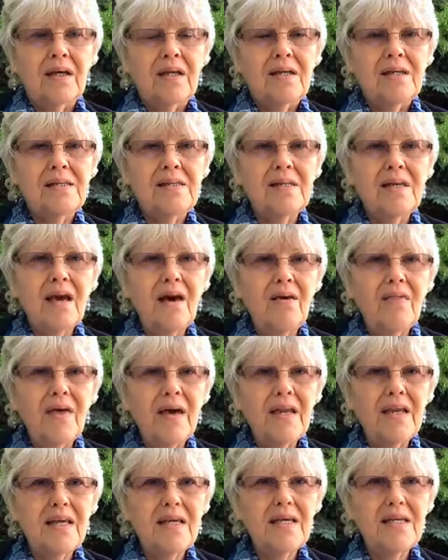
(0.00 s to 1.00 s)
See how
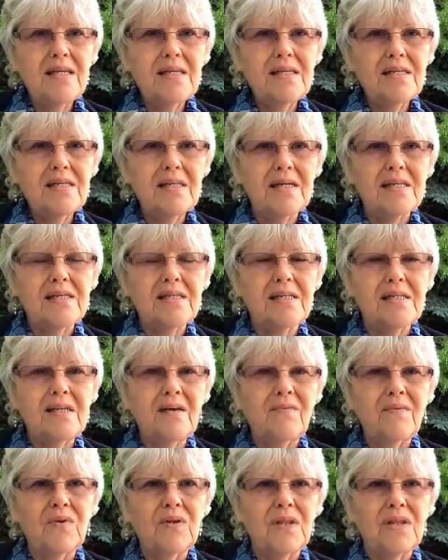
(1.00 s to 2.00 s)
that is? That's
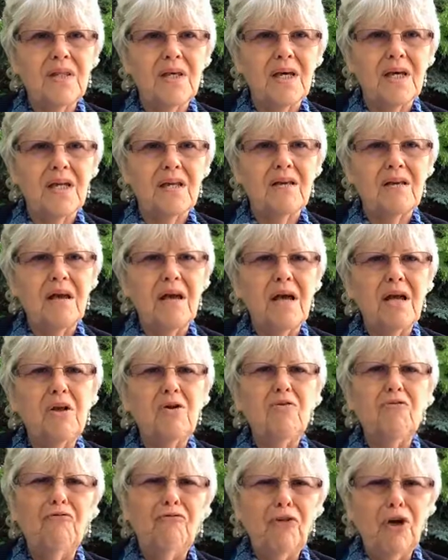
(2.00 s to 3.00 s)
different than, I
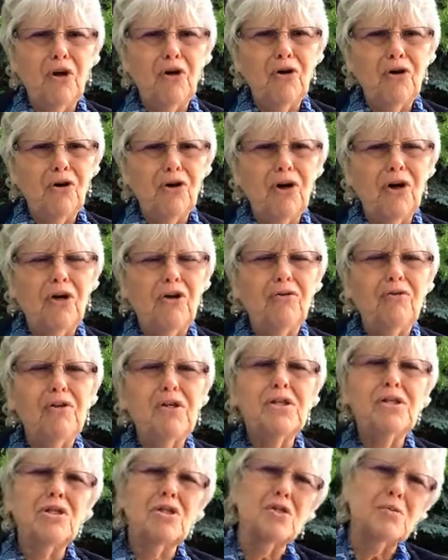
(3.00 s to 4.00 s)
don't feel good, or
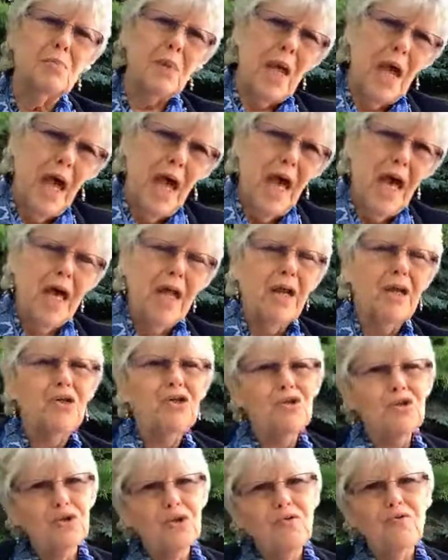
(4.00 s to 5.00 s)
this is bad, I,
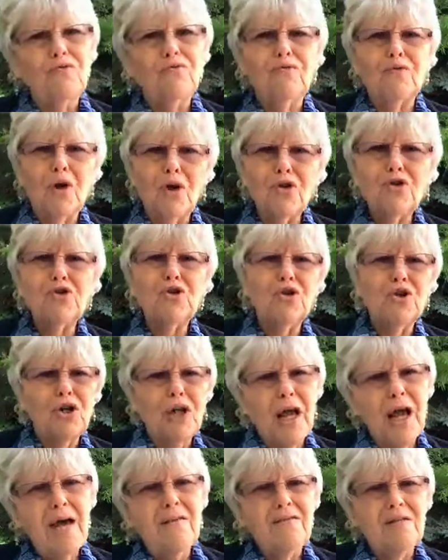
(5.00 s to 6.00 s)
should, I shouldn't
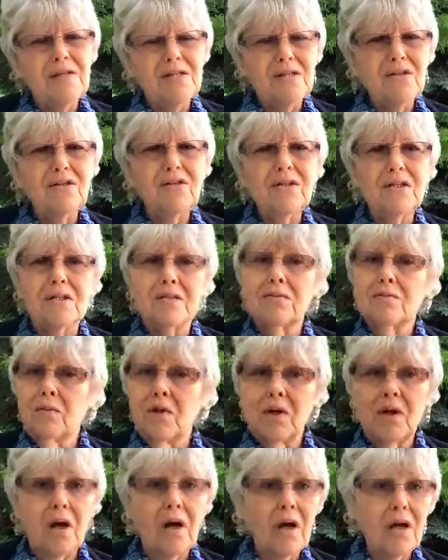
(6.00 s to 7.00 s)
have this illness. Well,
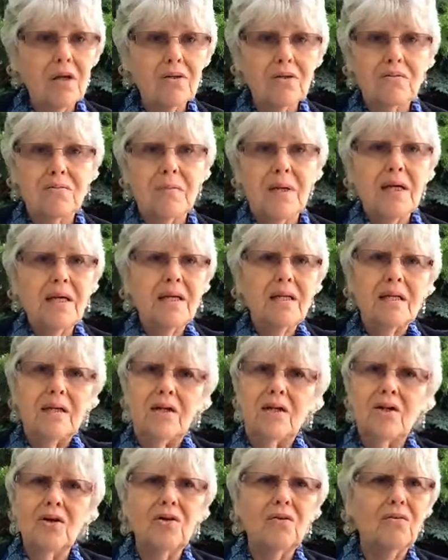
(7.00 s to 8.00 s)
gosh, man,
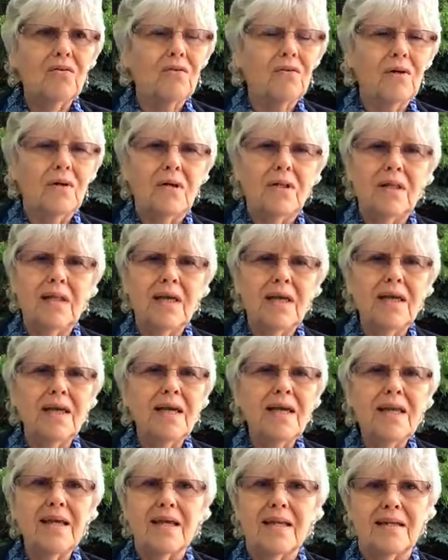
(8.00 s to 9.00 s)
you know, they
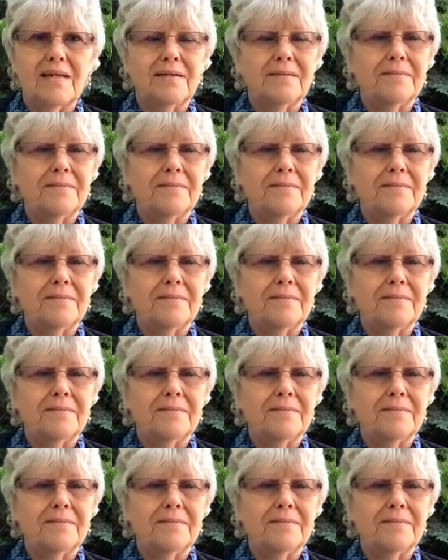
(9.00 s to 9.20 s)
get it.